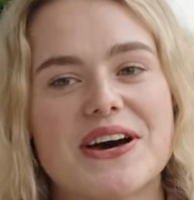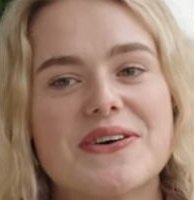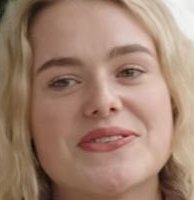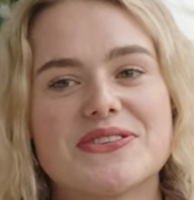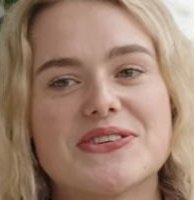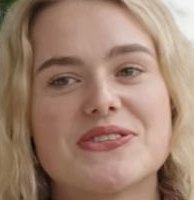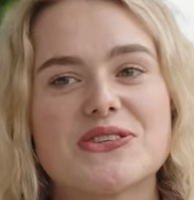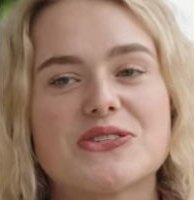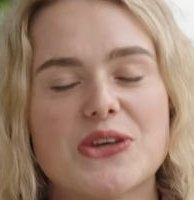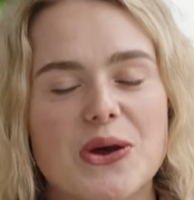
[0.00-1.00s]
I was
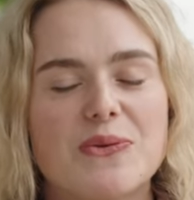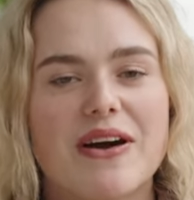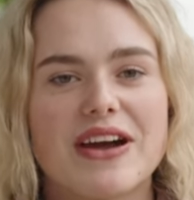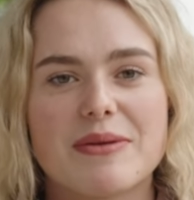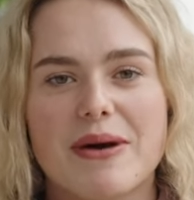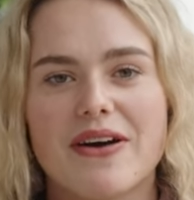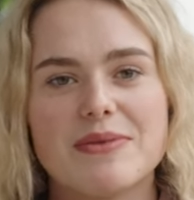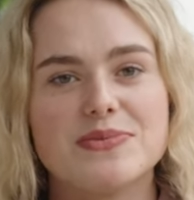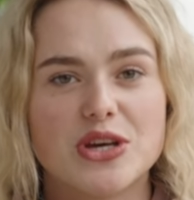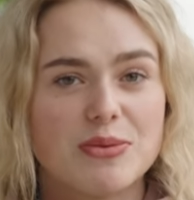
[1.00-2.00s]
just so worried about
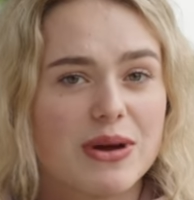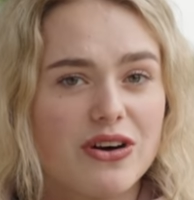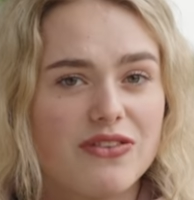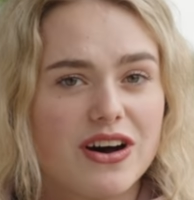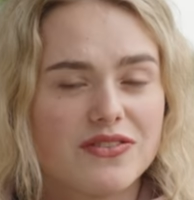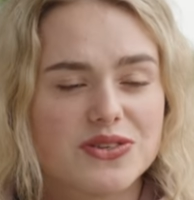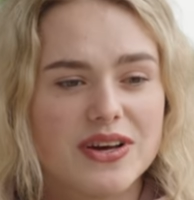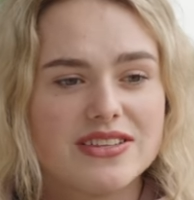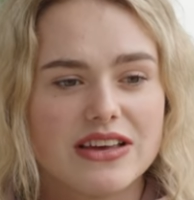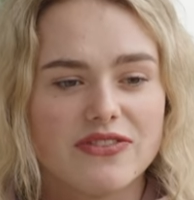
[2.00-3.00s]
him zooming off
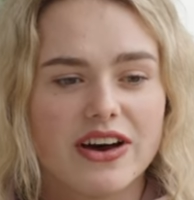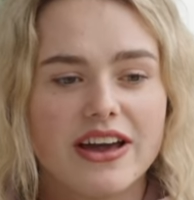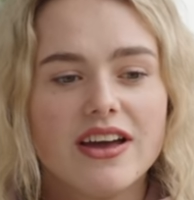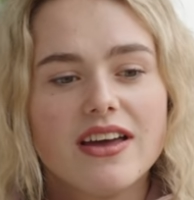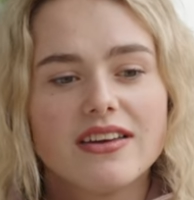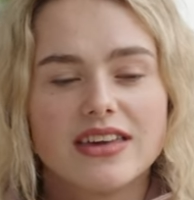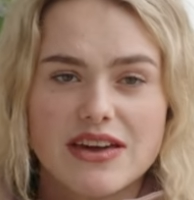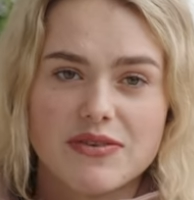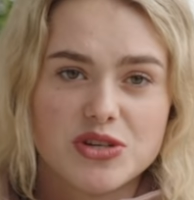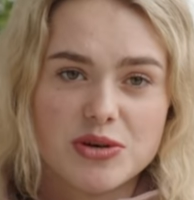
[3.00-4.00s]
afterwards if I
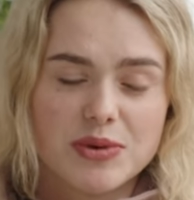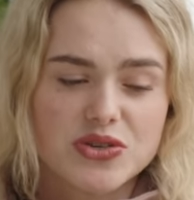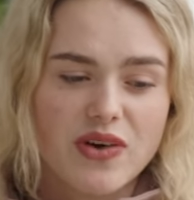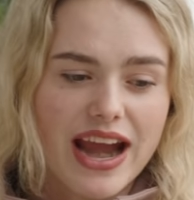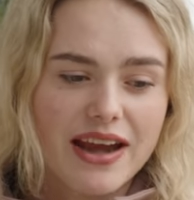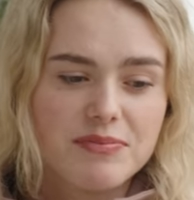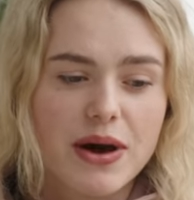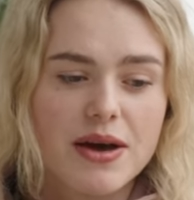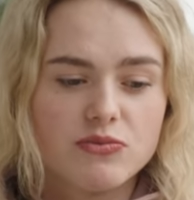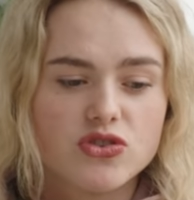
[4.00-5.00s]
gave him too much rein.
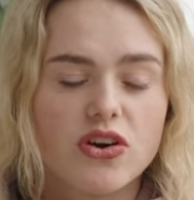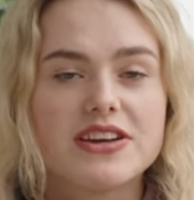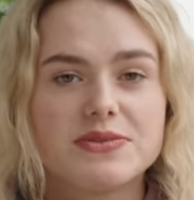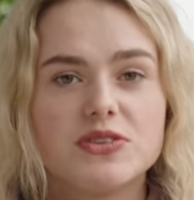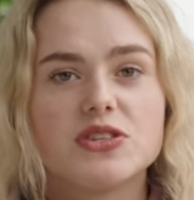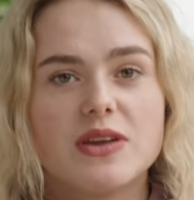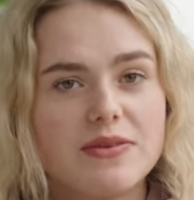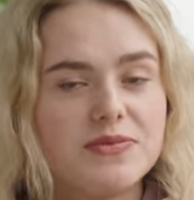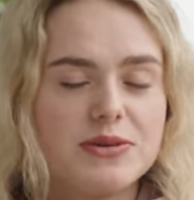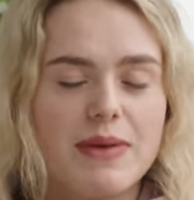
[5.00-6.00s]
But I tried
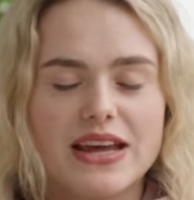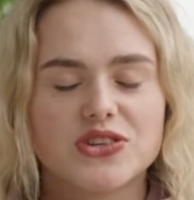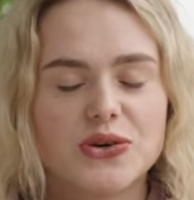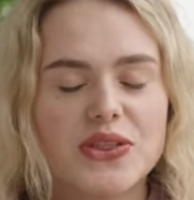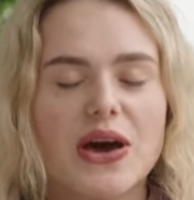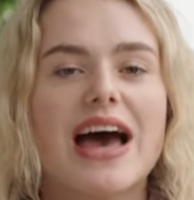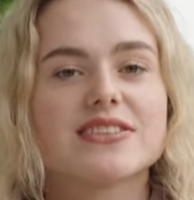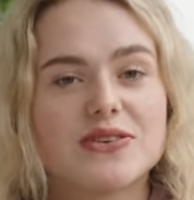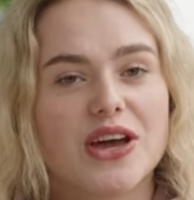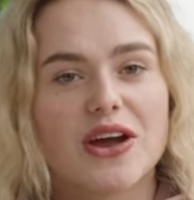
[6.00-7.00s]
to make sure that
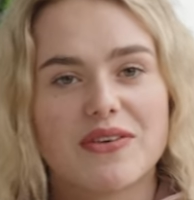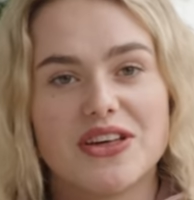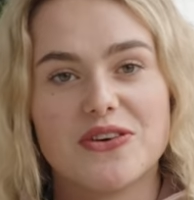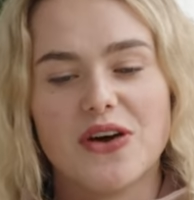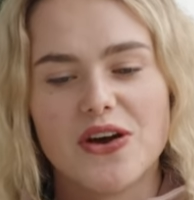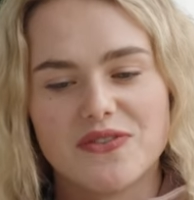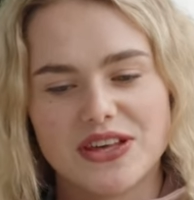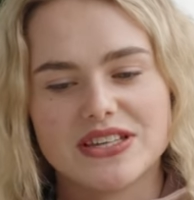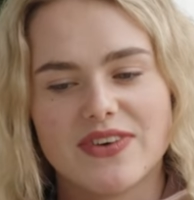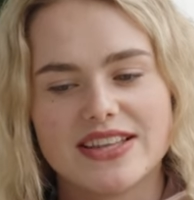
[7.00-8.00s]
as I was going over
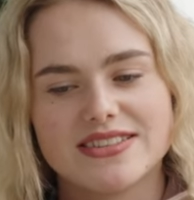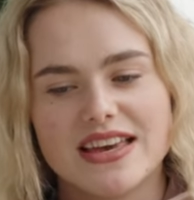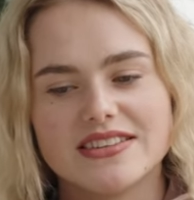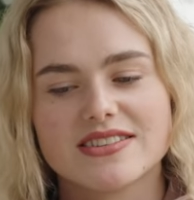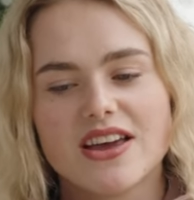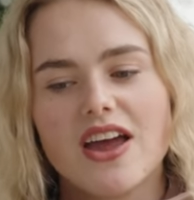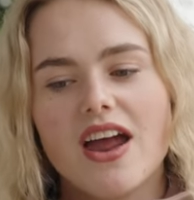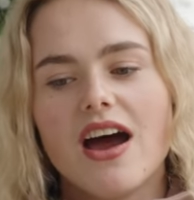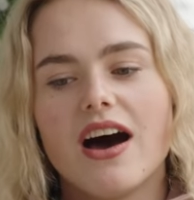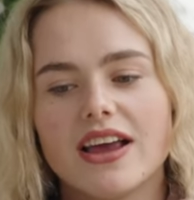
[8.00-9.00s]
those fences,
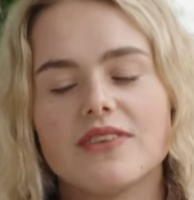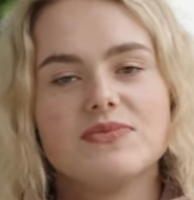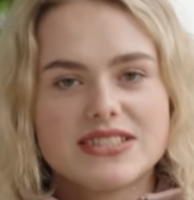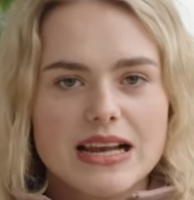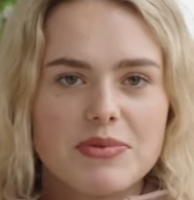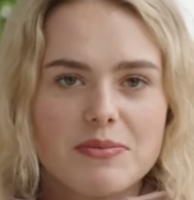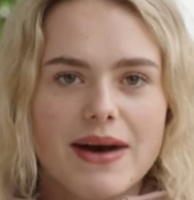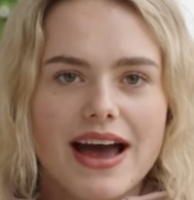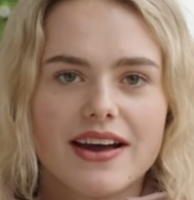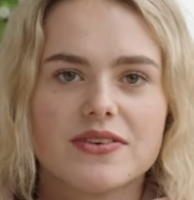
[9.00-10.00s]
I slipped them
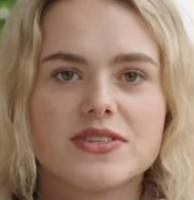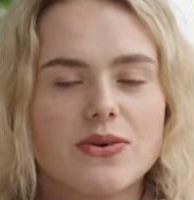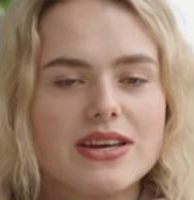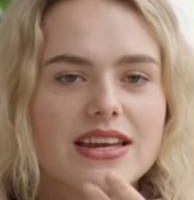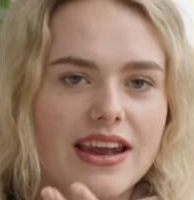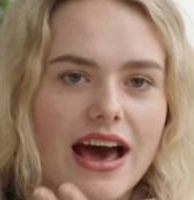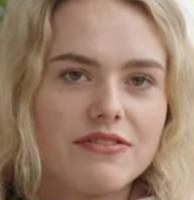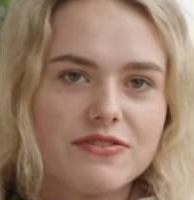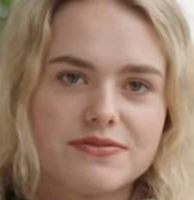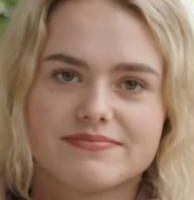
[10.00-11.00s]
back so he did
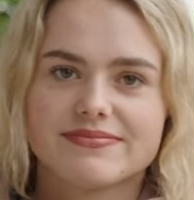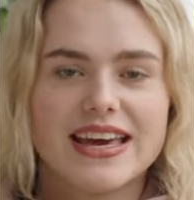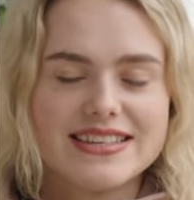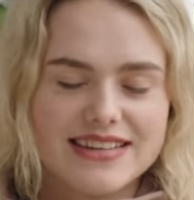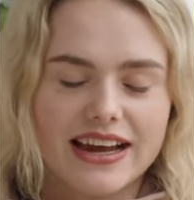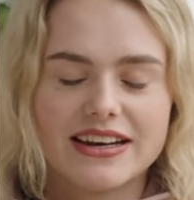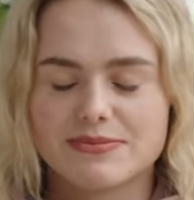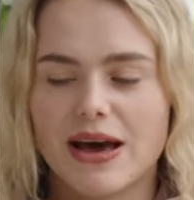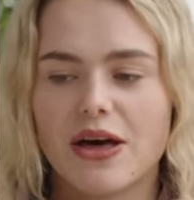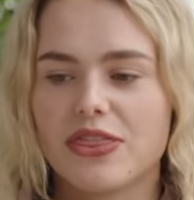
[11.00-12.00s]
have his neck and
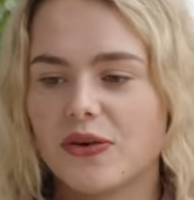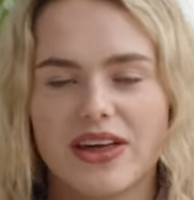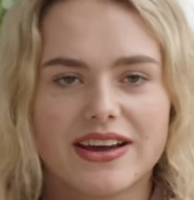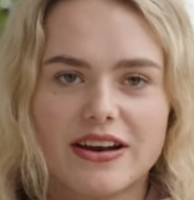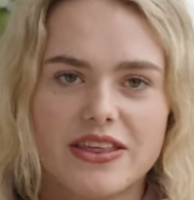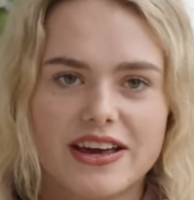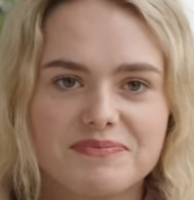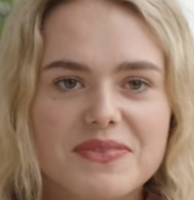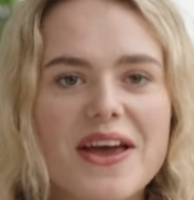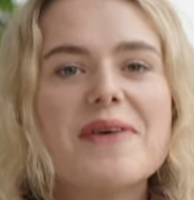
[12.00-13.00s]
his mouth and all that kind of thing.
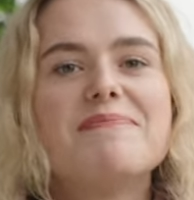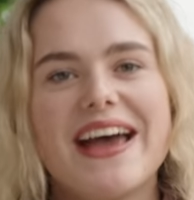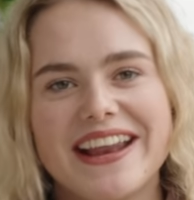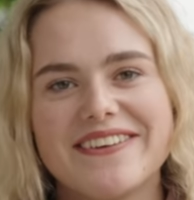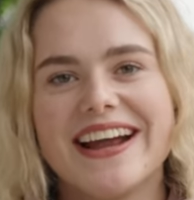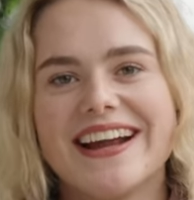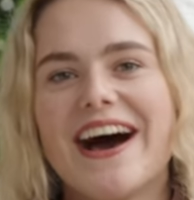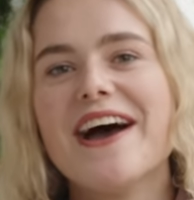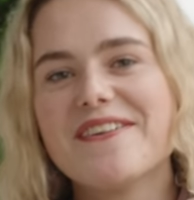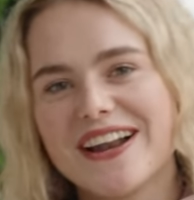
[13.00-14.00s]
But anyway,
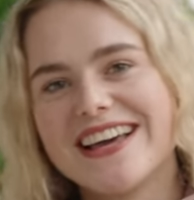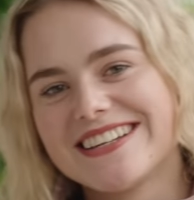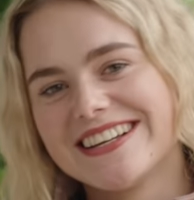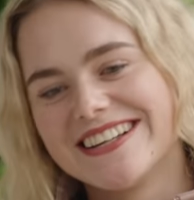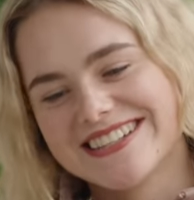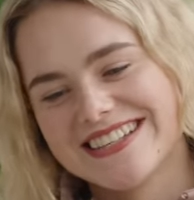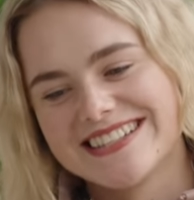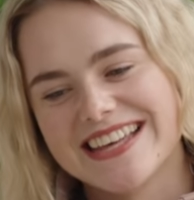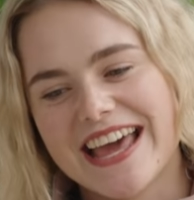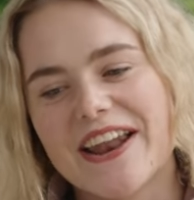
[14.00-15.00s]
I've learned a lot
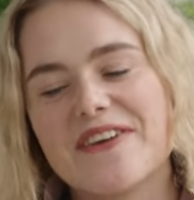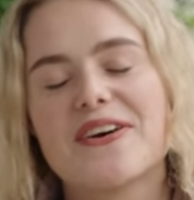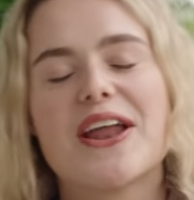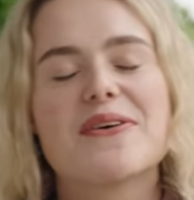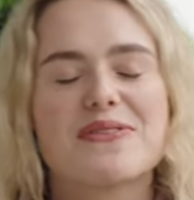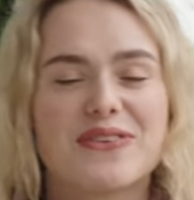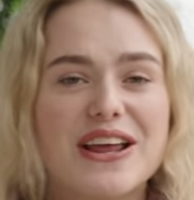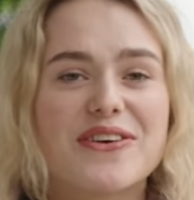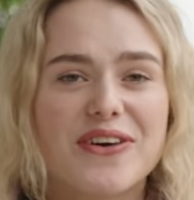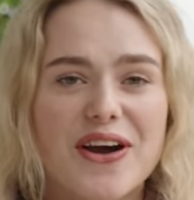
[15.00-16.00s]
since then and I feel like we've
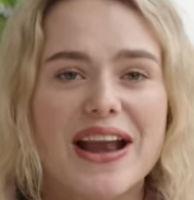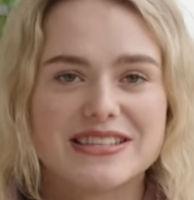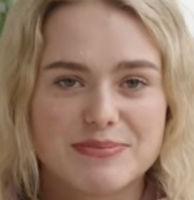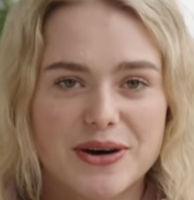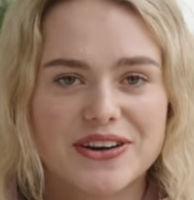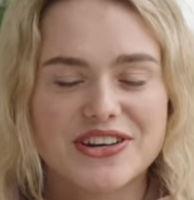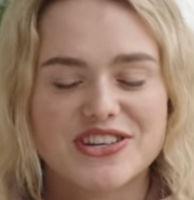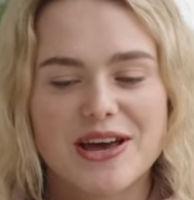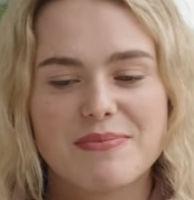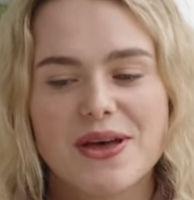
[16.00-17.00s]
really grown as a
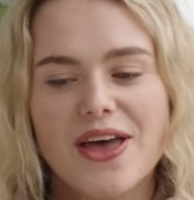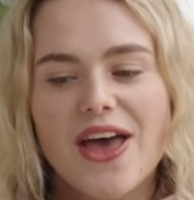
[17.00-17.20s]
partnership.